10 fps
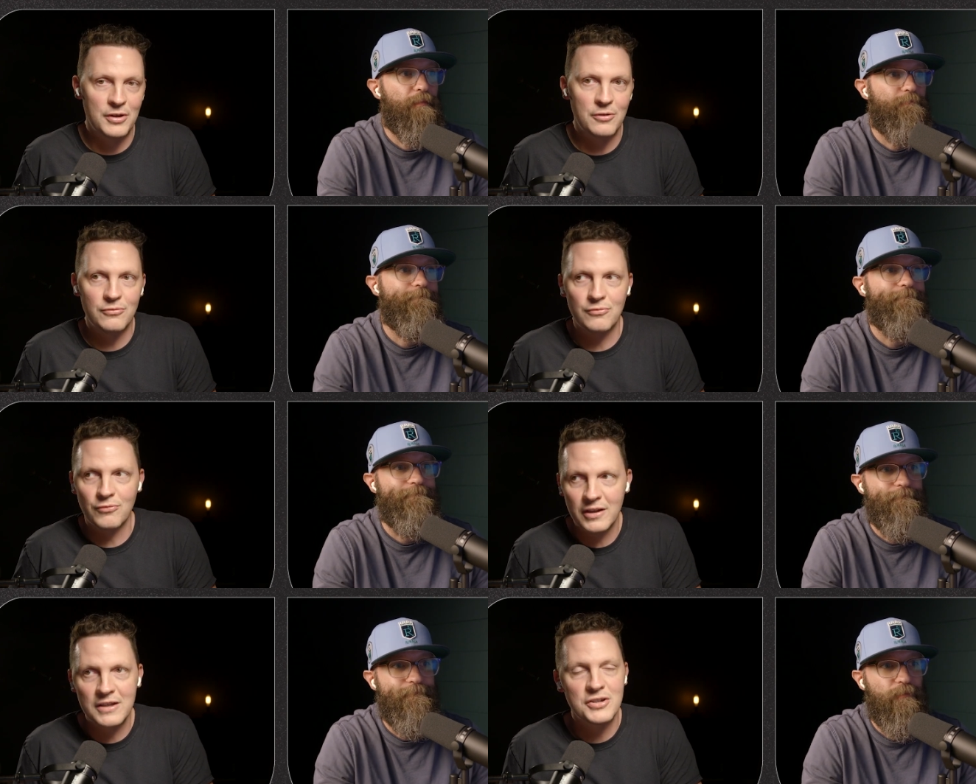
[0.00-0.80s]
Speaker 1: but you
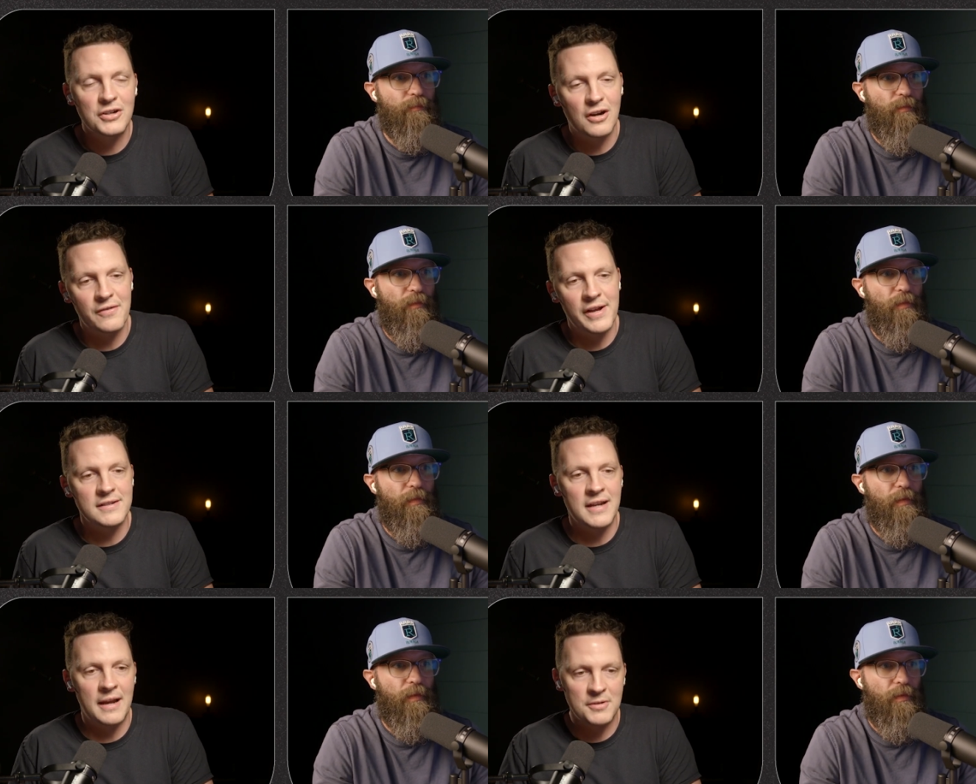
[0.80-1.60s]
really should carve
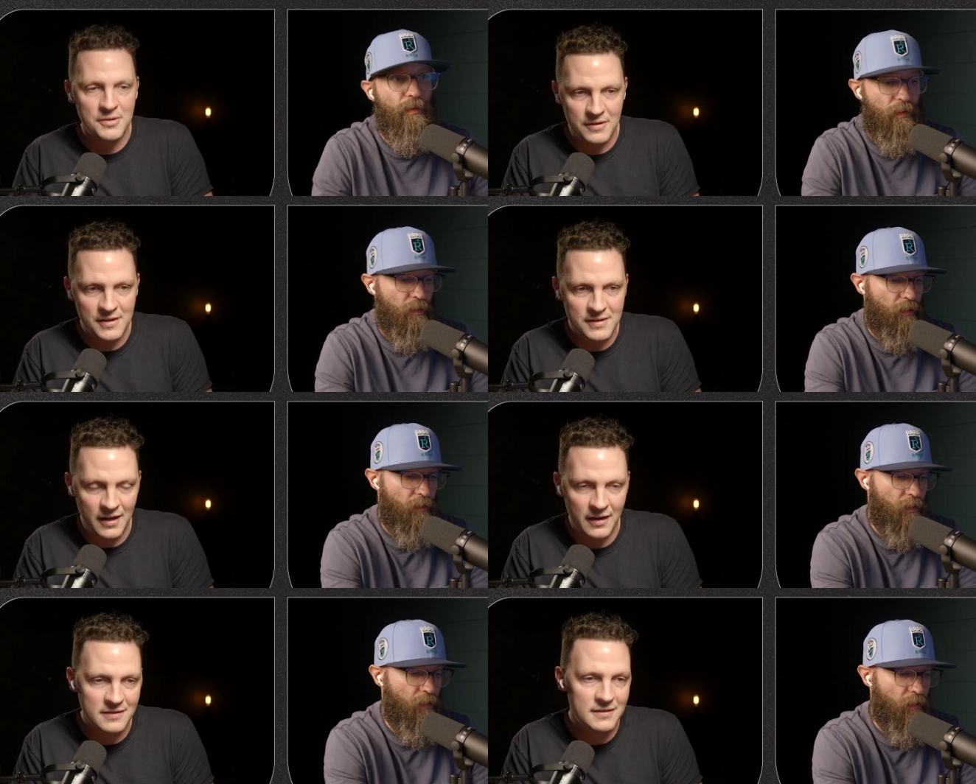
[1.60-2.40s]
out time to do these
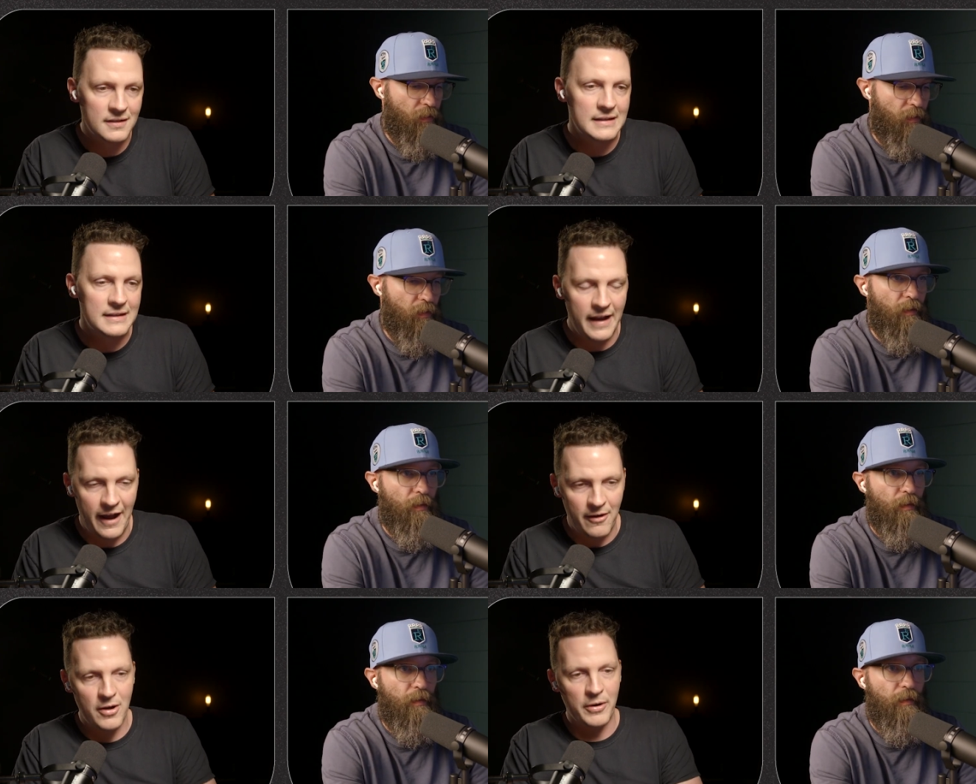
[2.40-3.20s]
things
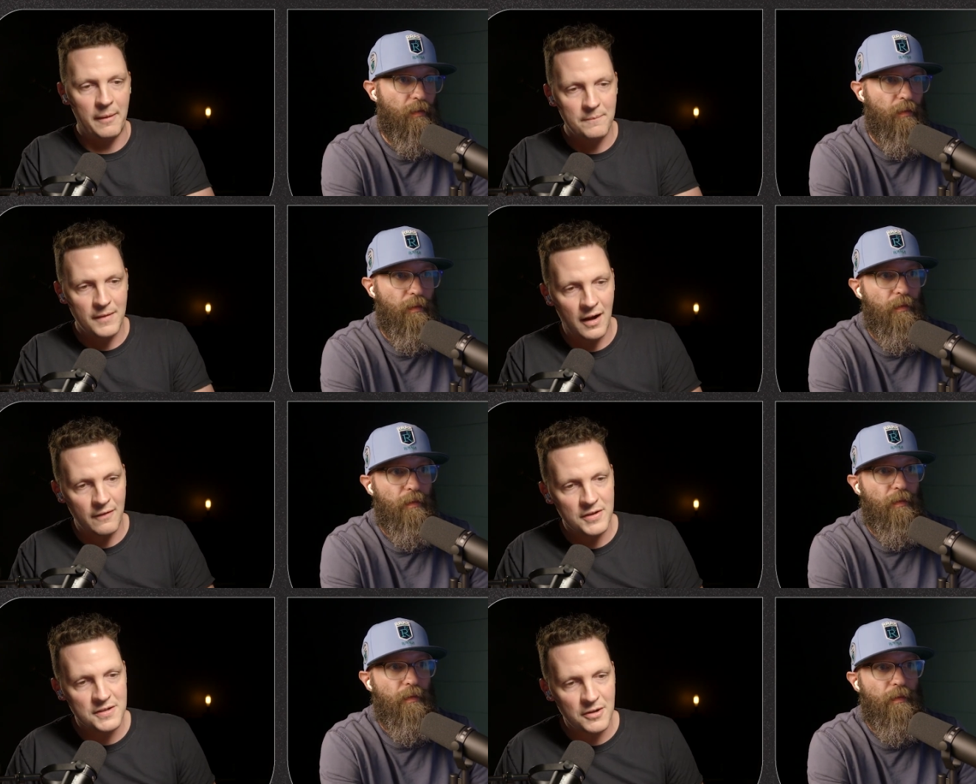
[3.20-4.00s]
now. Okay,
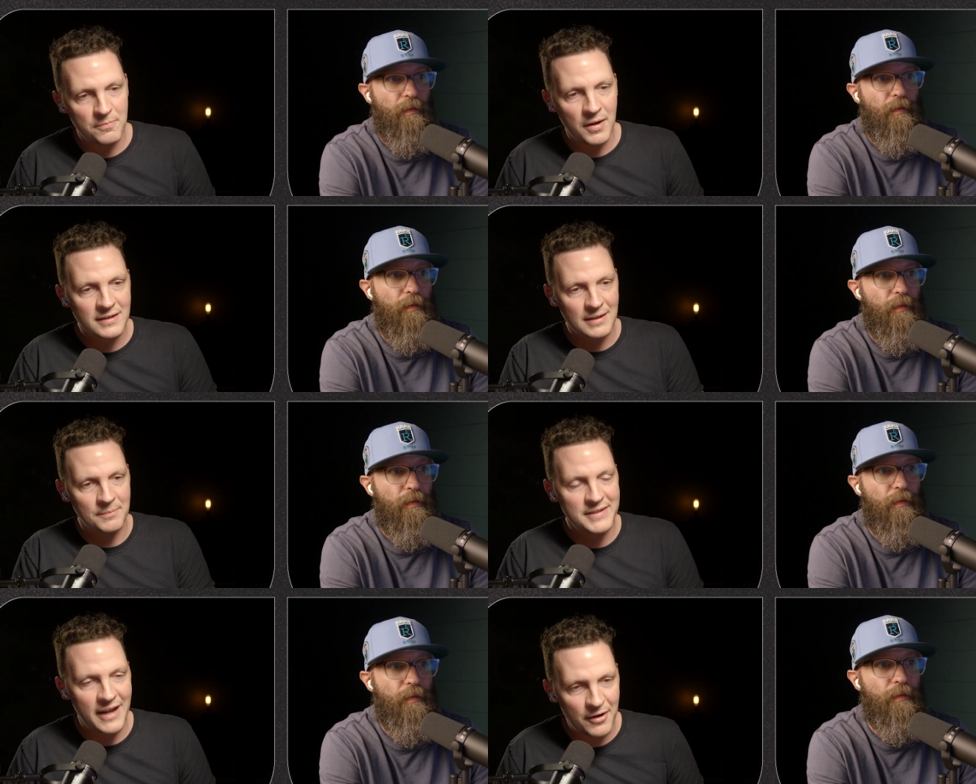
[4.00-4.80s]
off the soapbox.
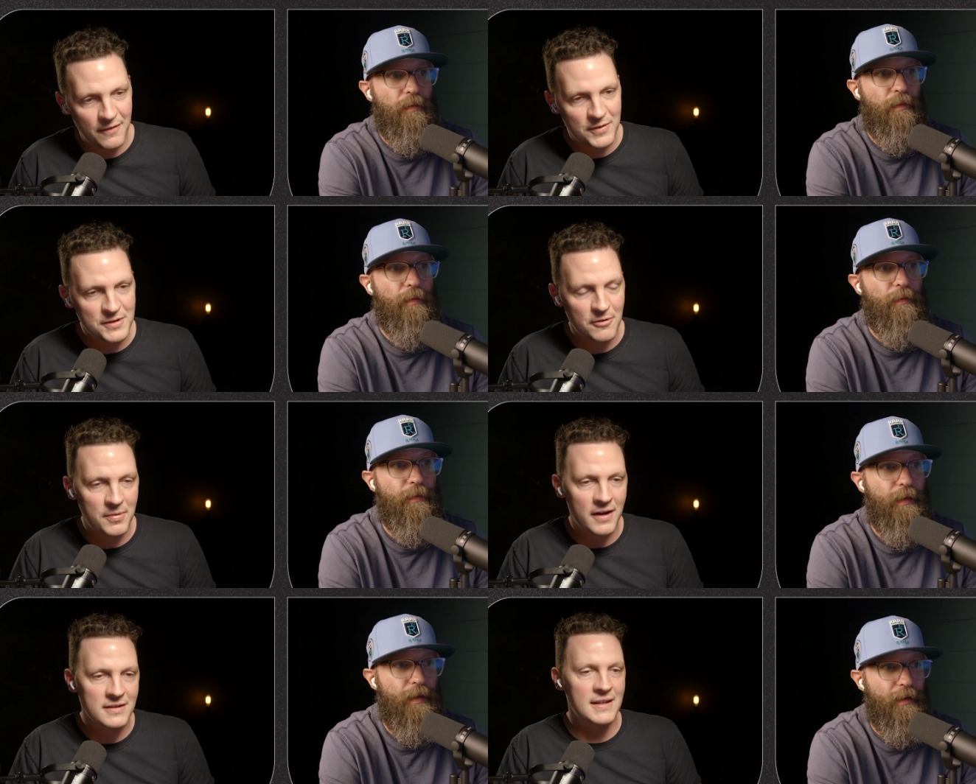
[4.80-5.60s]
I'm down off the
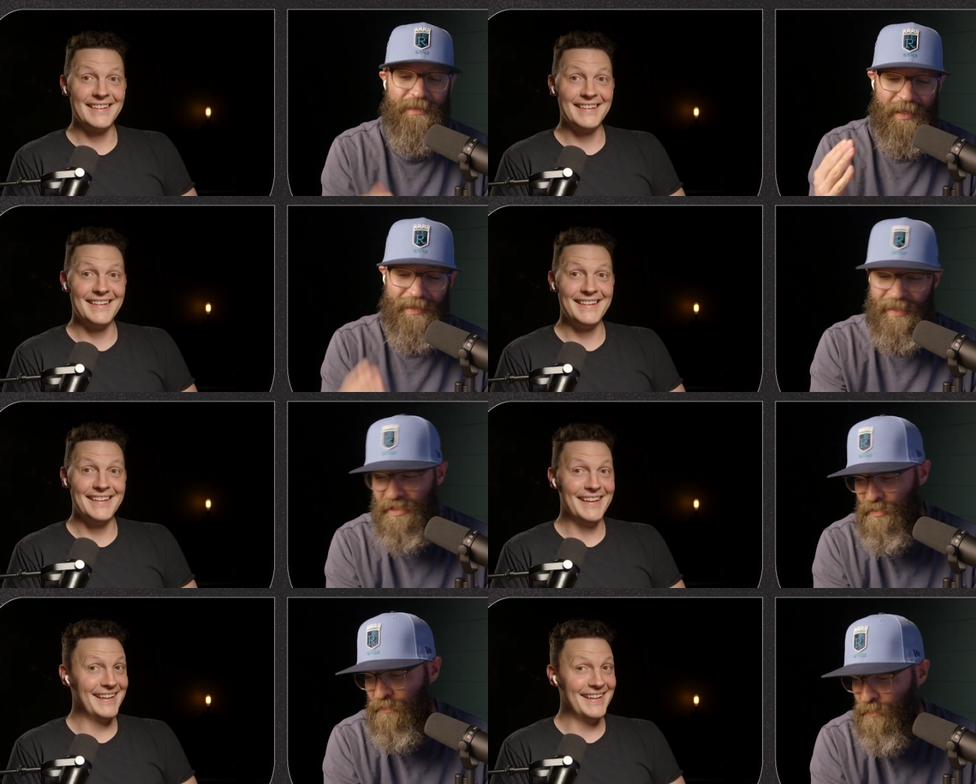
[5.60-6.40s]
soapbox.
Speaker 2: John,
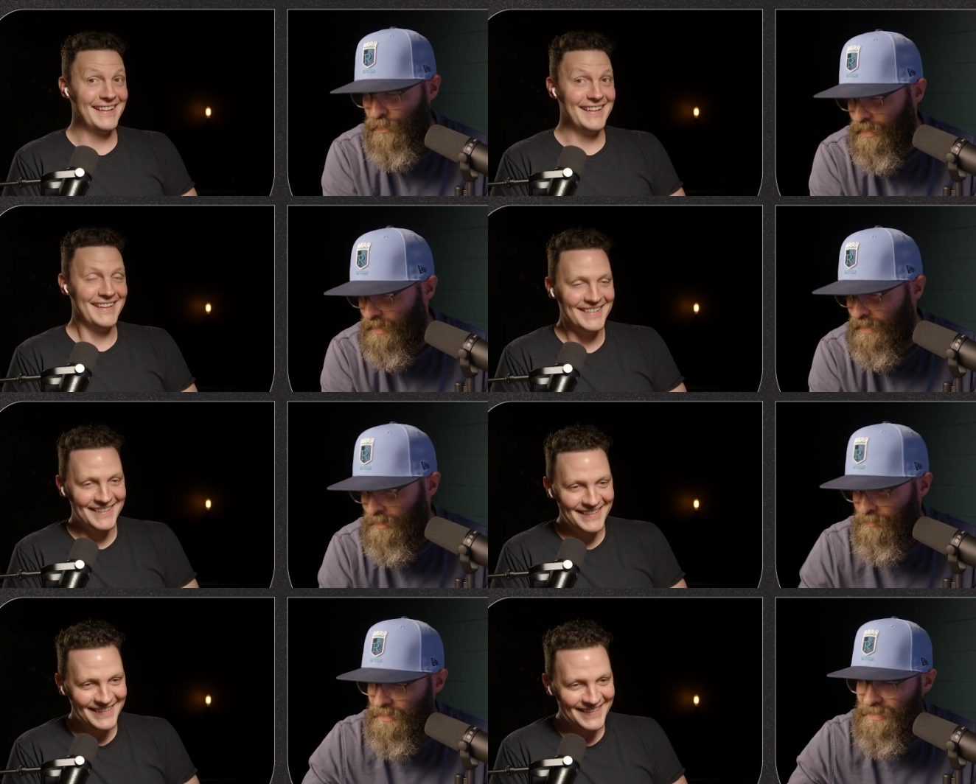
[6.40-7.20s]
thank you for
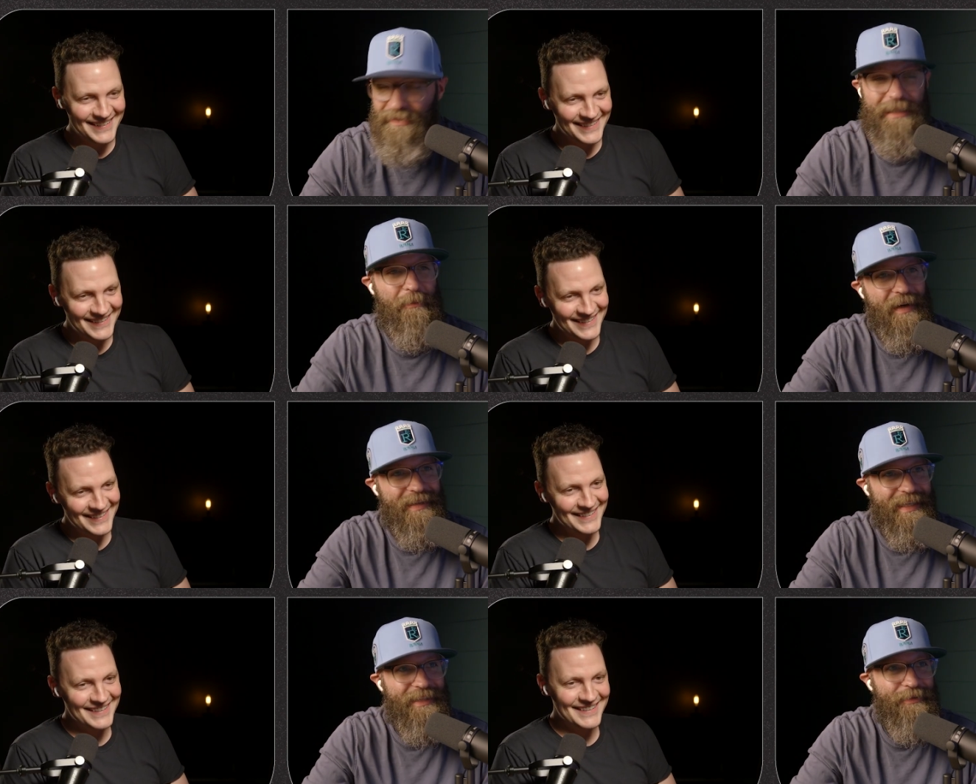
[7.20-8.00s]
um, doing the
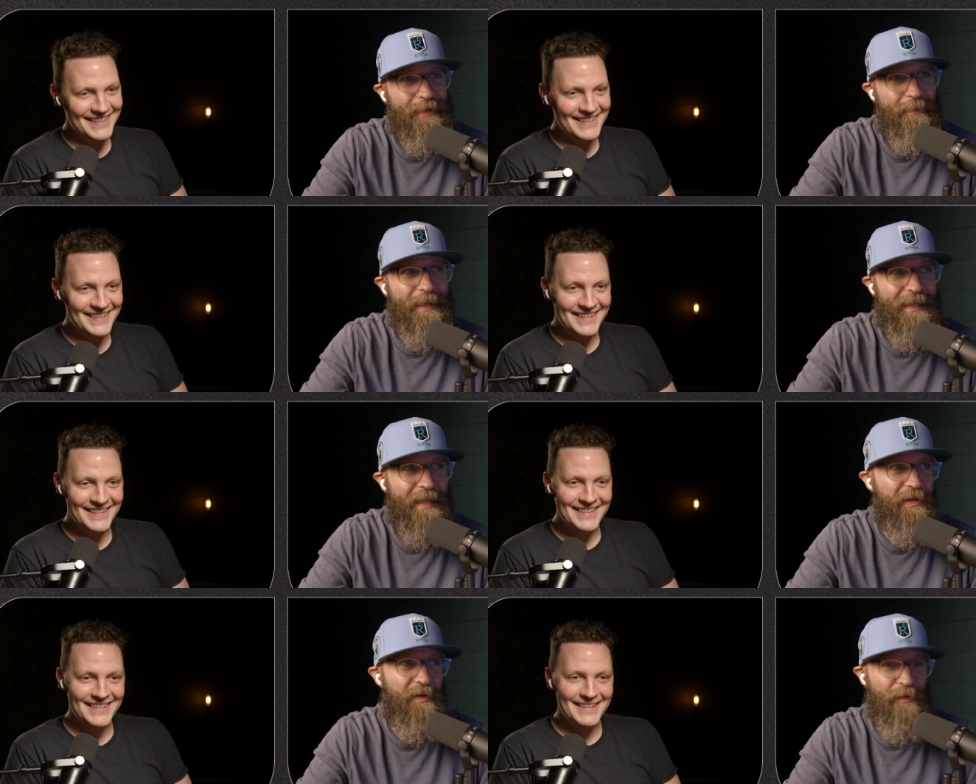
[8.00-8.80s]
podcast with me.
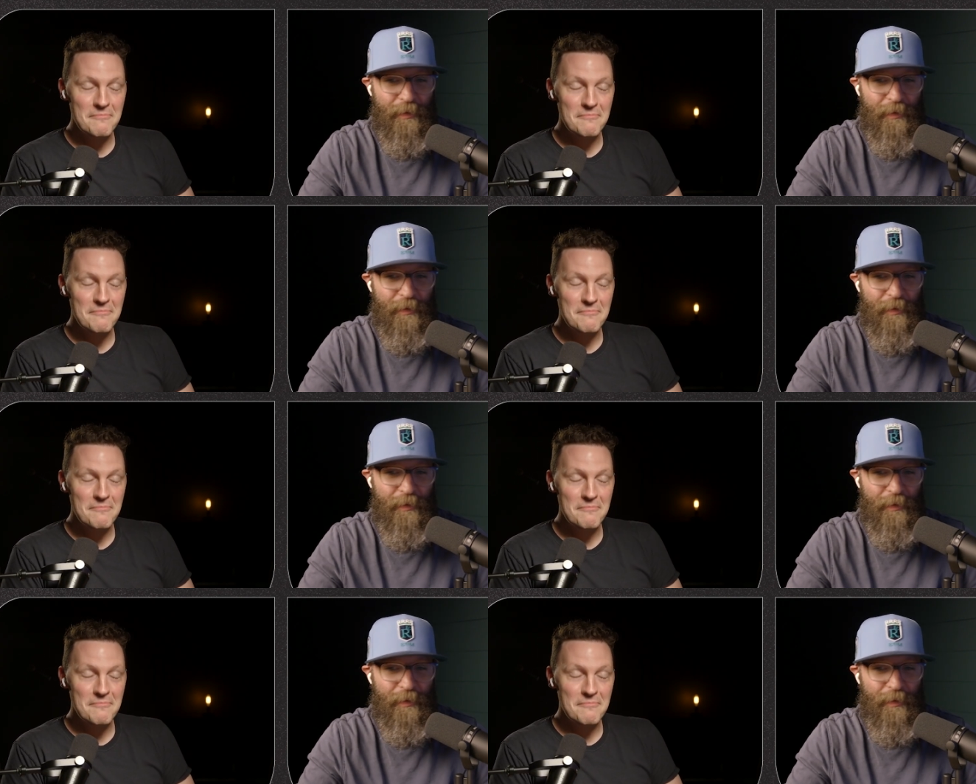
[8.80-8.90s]
Thank you